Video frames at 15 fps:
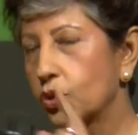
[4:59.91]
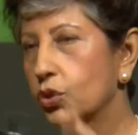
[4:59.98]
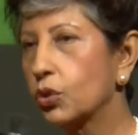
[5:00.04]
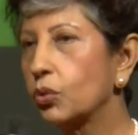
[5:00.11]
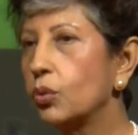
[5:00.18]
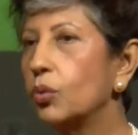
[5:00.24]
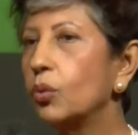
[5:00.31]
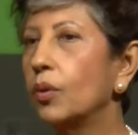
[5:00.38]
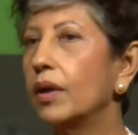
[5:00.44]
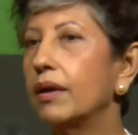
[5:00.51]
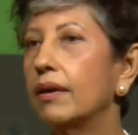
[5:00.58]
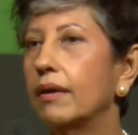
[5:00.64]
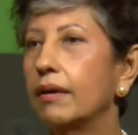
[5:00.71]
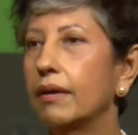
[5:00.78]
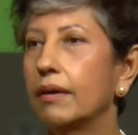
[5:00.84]
two
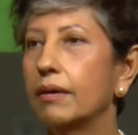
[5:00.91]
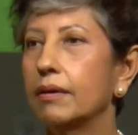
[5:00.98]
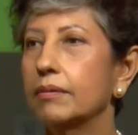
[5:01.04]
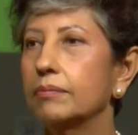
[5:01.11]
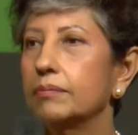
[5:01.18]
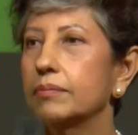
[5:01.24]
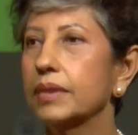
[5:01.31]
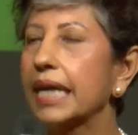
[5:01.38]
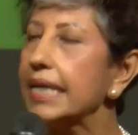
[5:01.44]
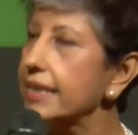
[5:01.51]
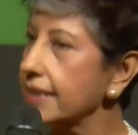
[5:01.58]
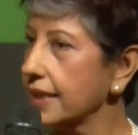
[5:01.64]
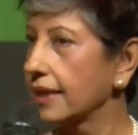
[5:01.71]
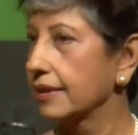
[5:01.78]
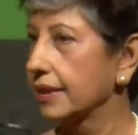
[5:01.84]

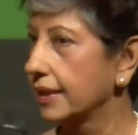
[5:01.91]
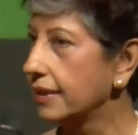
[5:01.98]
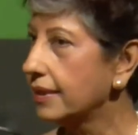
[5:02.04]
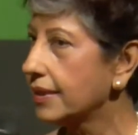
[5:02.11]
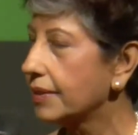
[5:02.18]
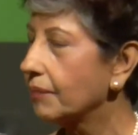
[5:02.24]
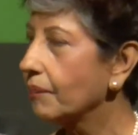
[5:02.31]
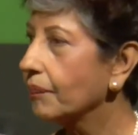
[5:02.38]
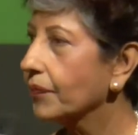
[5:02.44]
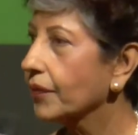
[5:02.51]
case studies.